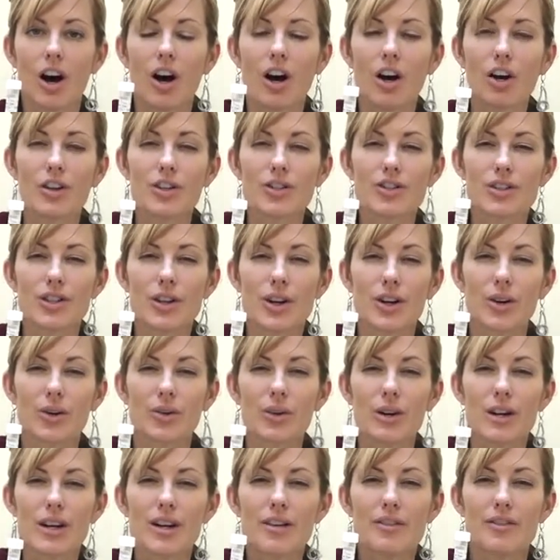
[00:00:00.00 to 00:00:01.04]

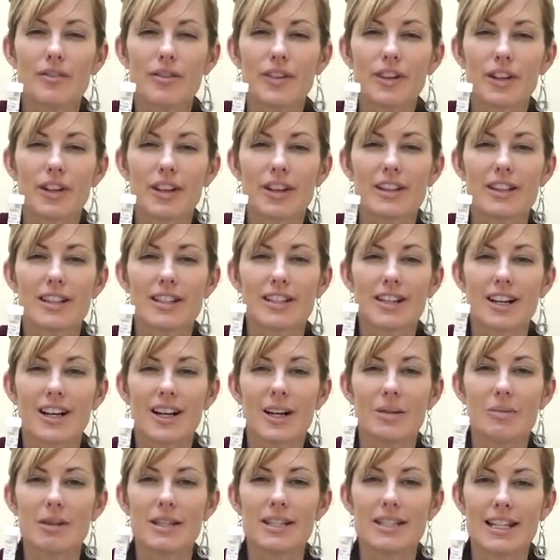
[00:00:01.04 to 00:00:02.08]
Also, fill in the
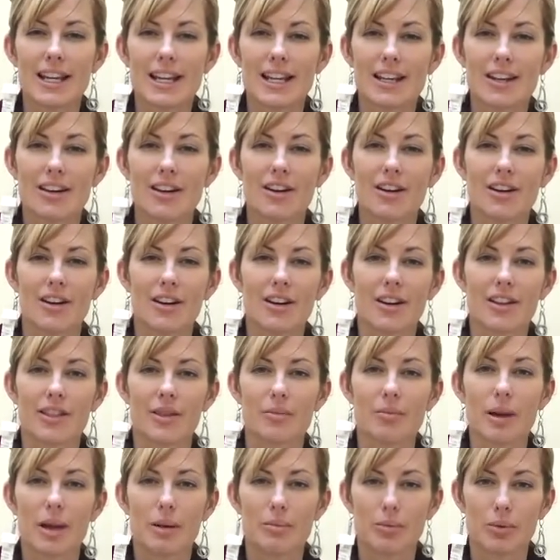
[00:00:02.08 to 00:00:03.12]
time and date on
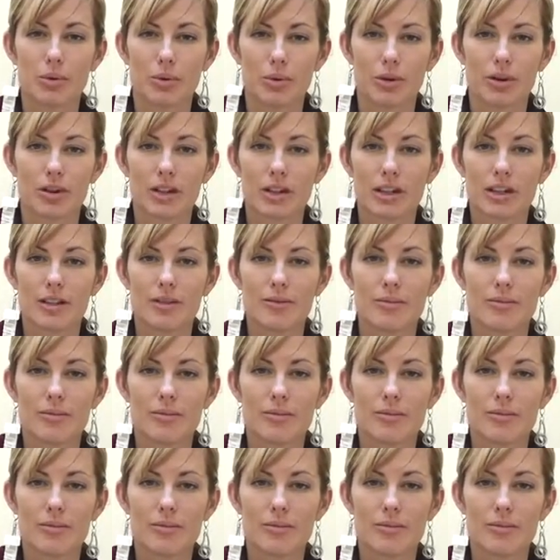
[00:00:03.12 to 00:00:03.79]
the paperwork.